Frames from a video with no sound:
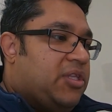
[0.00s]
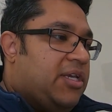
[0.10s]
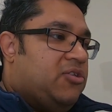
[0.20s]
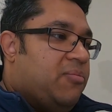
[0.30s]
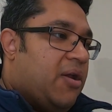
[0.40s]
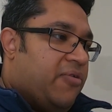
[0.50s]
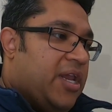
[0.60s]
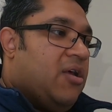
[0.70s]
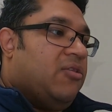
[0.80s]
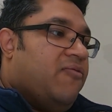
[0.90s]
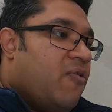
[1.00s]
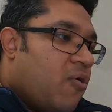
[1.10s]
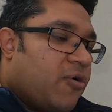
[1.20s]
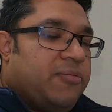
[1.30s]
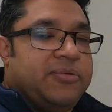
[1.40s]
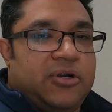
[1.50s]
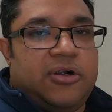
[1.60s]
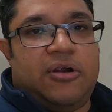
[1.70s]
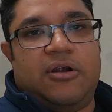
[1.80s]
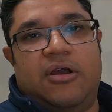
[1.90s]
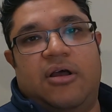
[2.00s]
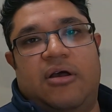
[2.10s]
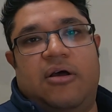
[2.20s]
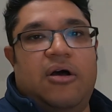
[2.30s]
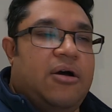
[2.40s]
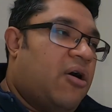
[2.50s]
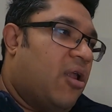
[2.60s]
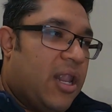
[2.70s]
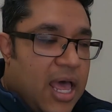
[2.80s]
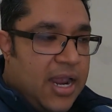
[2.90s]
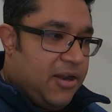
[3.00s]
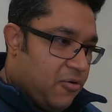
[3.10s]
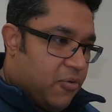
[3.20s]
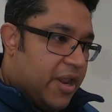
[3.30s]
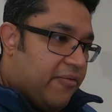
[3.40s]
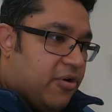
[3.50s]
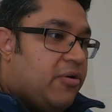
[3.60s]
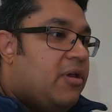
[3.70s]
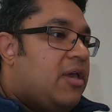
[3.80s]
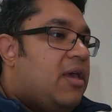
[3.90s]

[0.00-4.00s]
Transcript: the things you might read on the forums or online or whatever.